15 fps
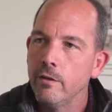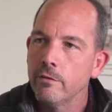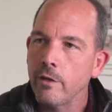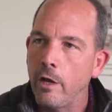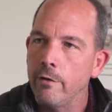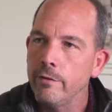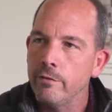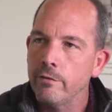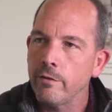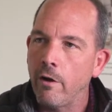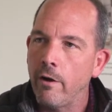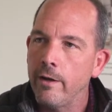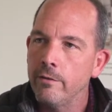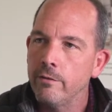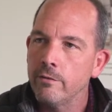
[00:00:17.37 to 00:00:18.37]
COVID
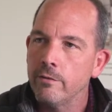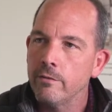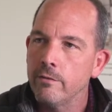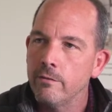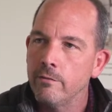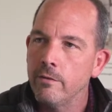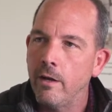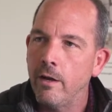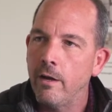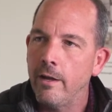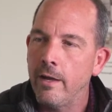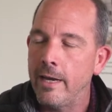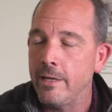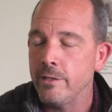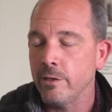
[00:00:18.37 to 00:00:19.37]
sites,
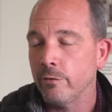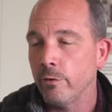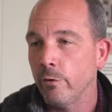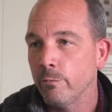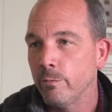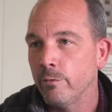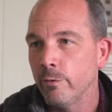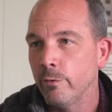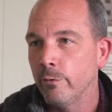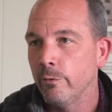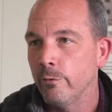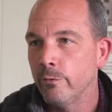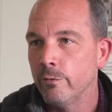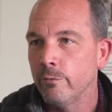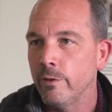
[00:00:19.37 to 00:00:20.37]
NHS hospitals.